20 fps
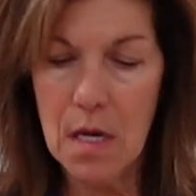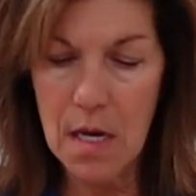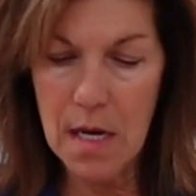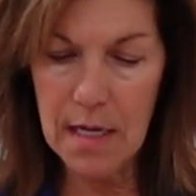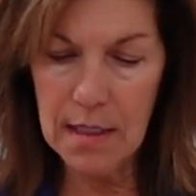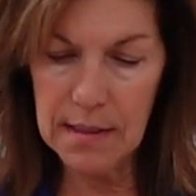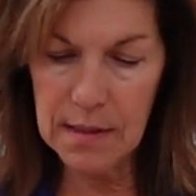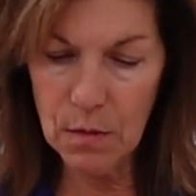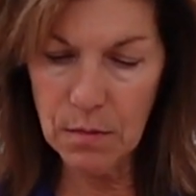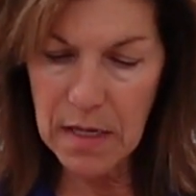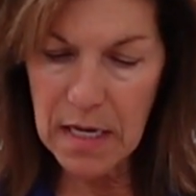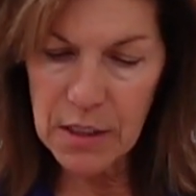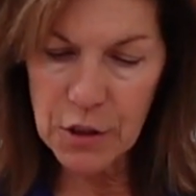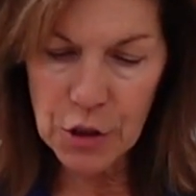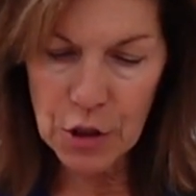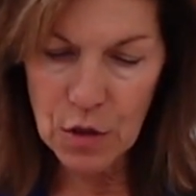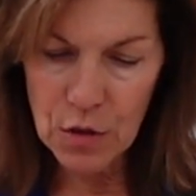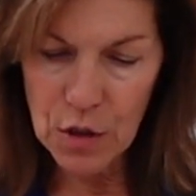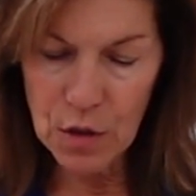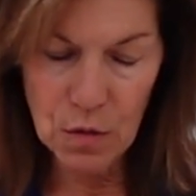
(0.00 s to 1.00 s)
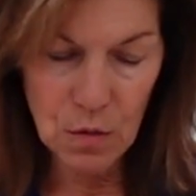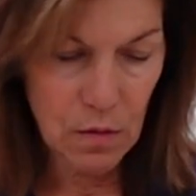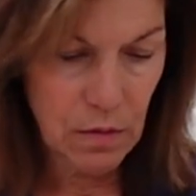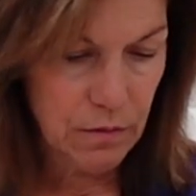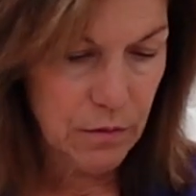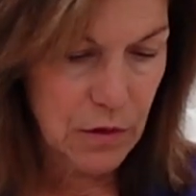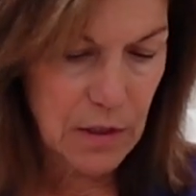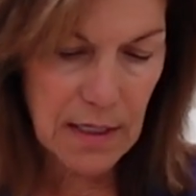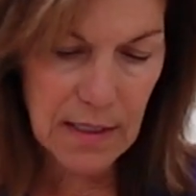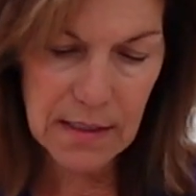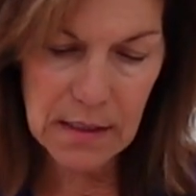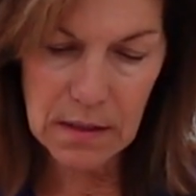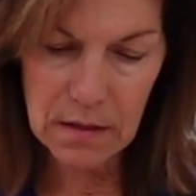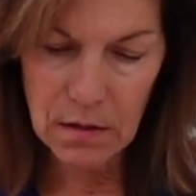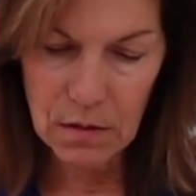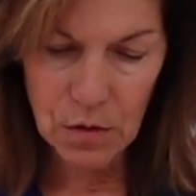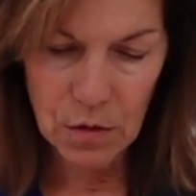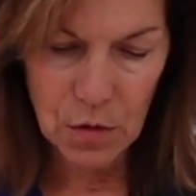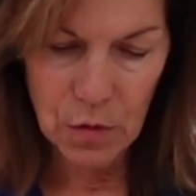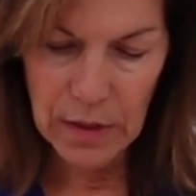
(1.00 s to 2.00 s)
And so I'm going to show you
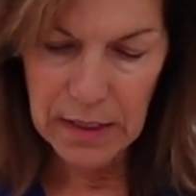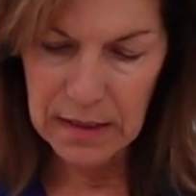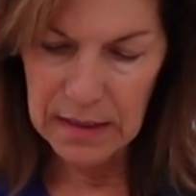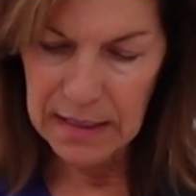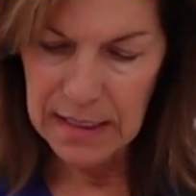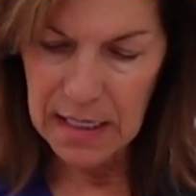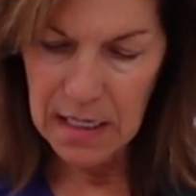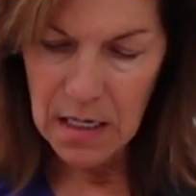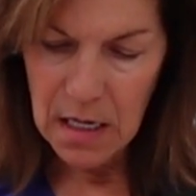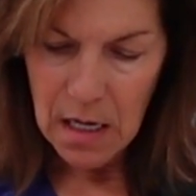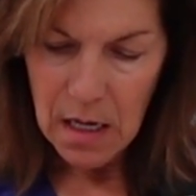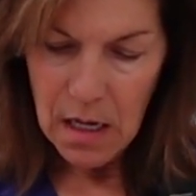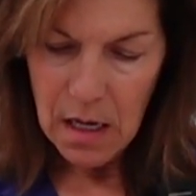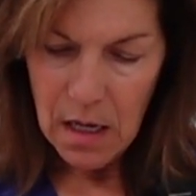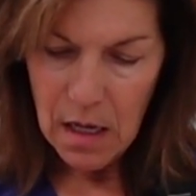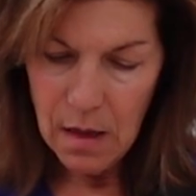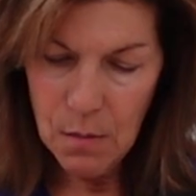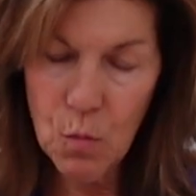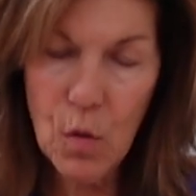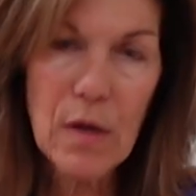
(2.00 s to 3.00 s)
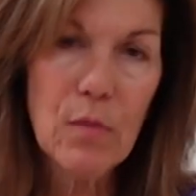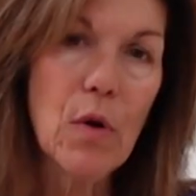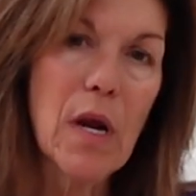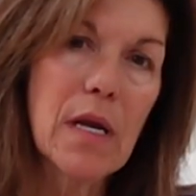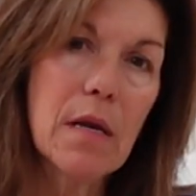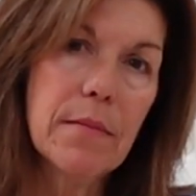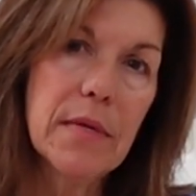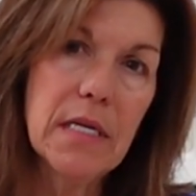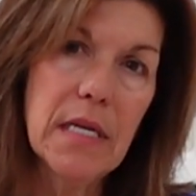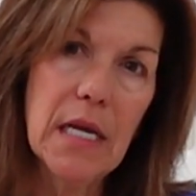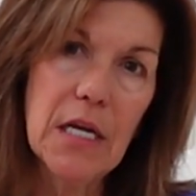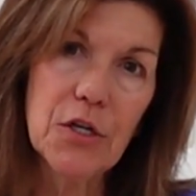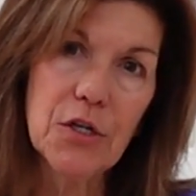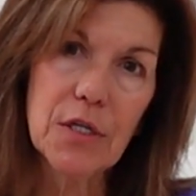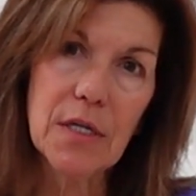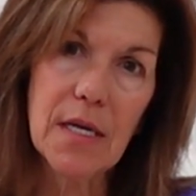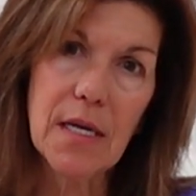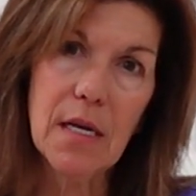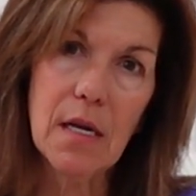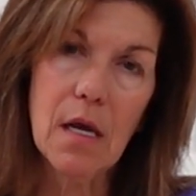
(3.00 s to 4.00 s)
just quickly. One
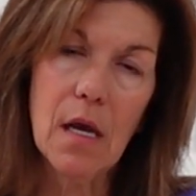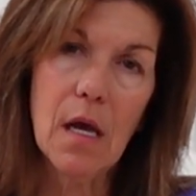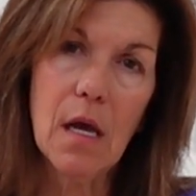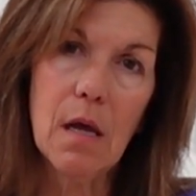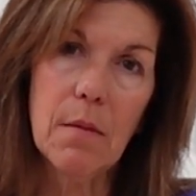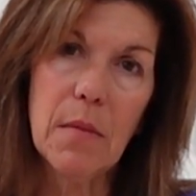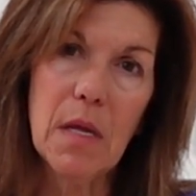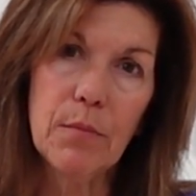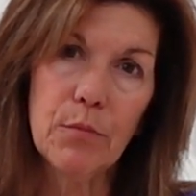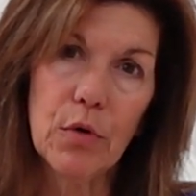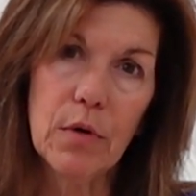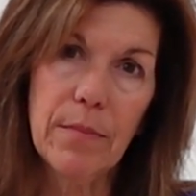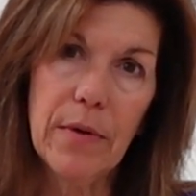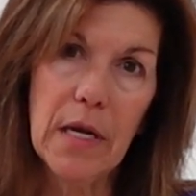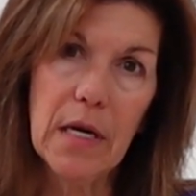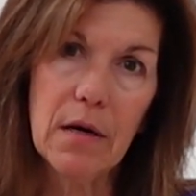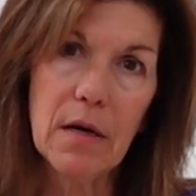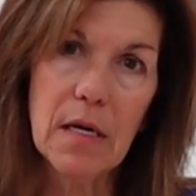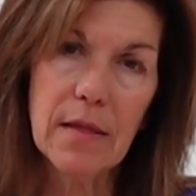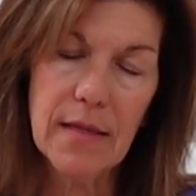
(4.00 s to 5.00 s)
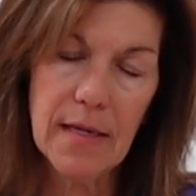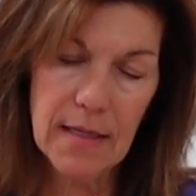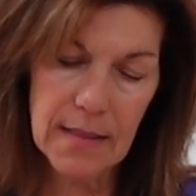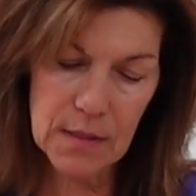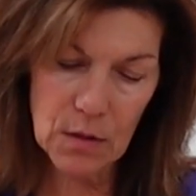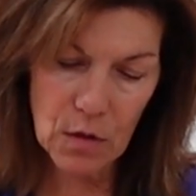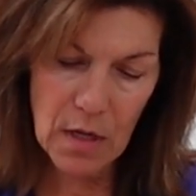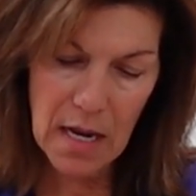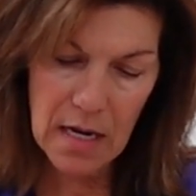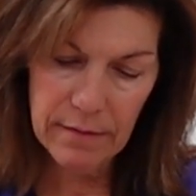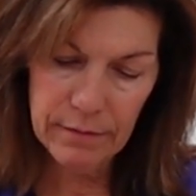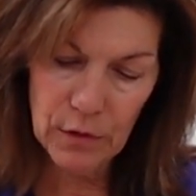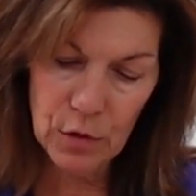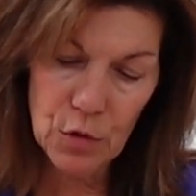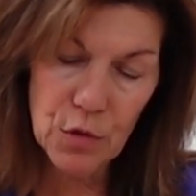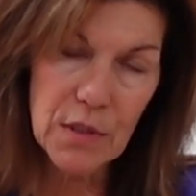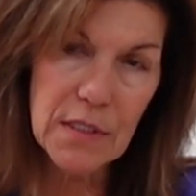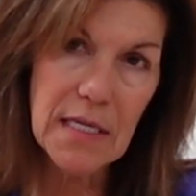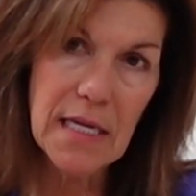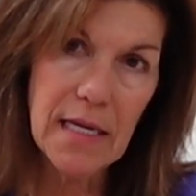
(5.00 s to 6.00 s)
recommendation in preparing this, or kind of
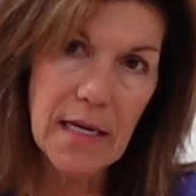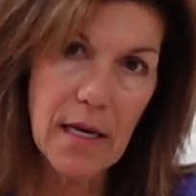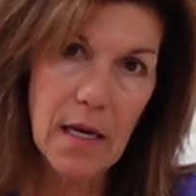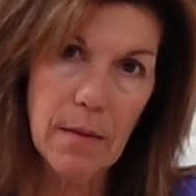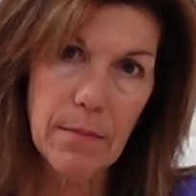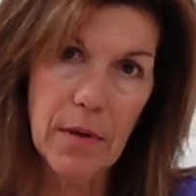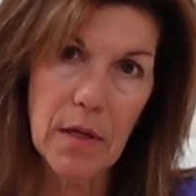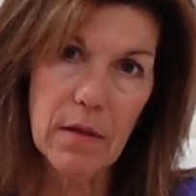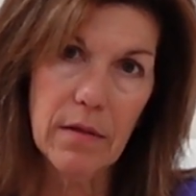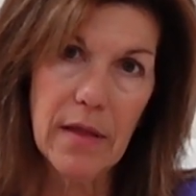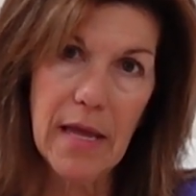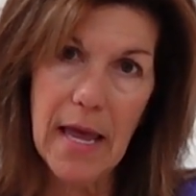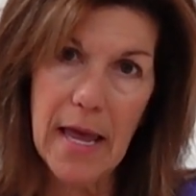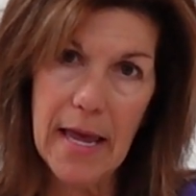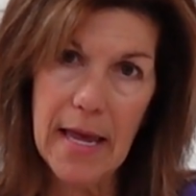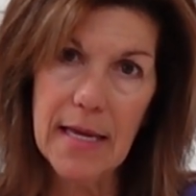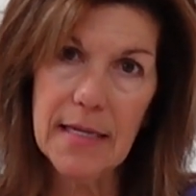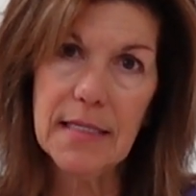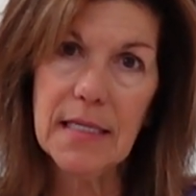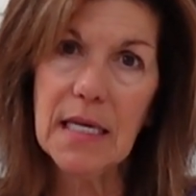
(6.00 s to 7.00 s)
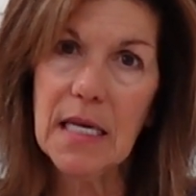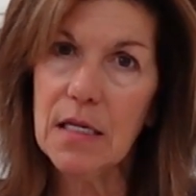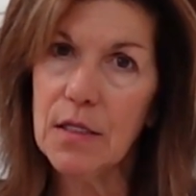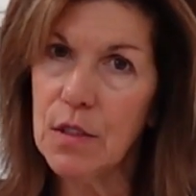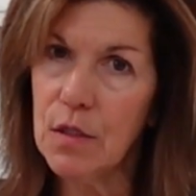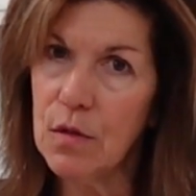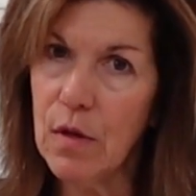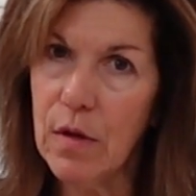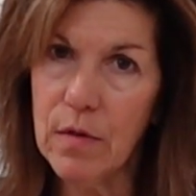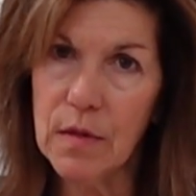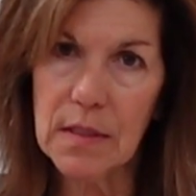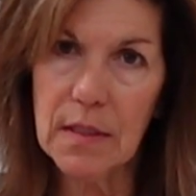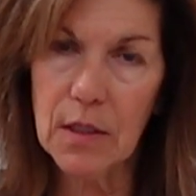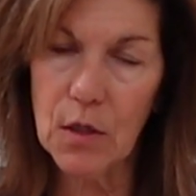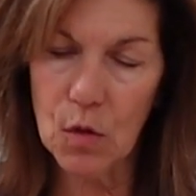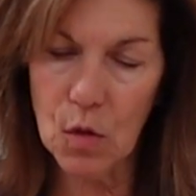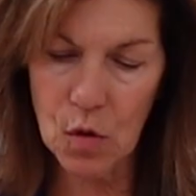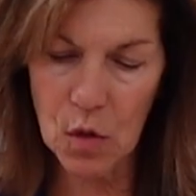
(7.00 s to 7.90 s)
loosening up the head to get to those little